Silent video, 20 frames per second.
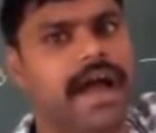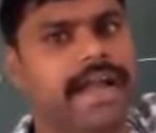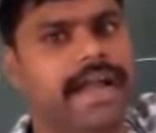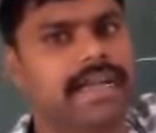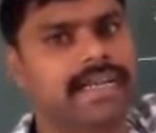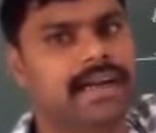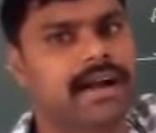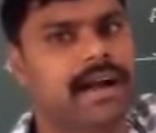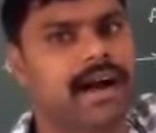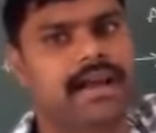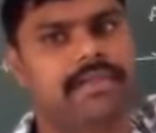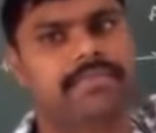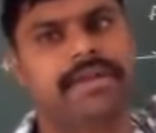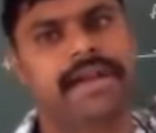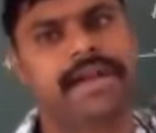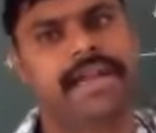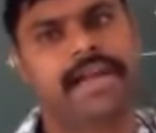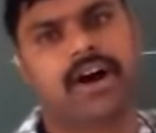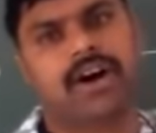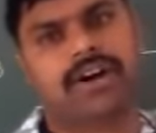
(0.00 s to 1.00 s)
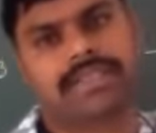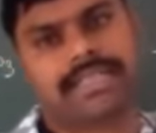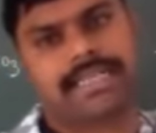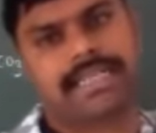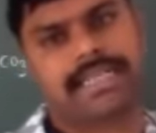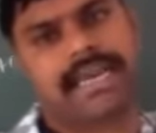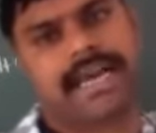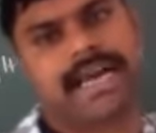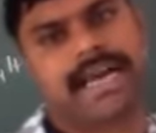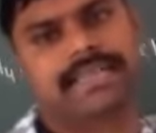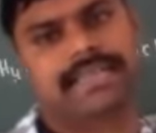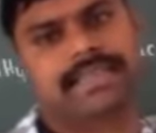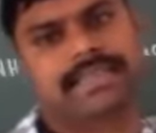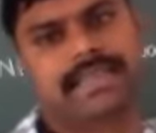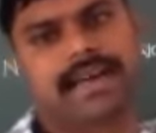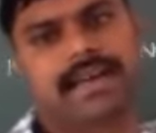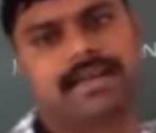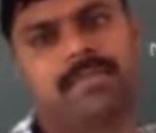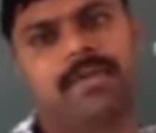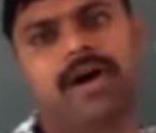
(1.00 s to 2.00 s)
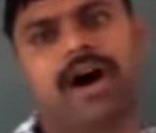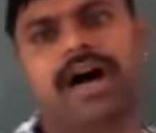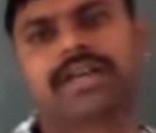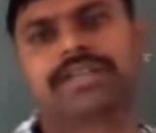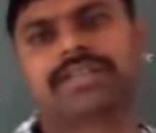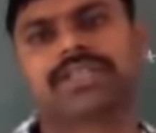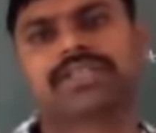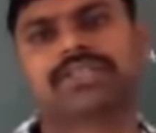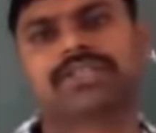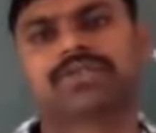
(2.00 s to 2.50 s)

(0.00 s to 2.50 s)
and carbon dioxide gases are passed